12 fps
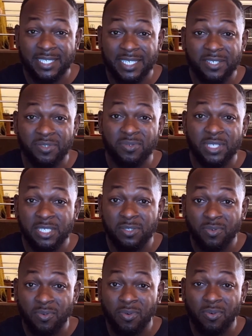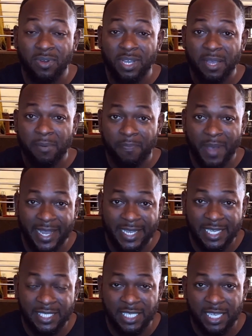things you need to
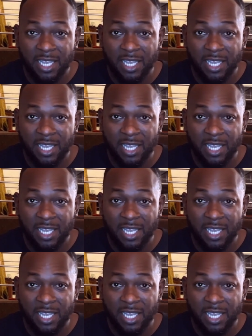package.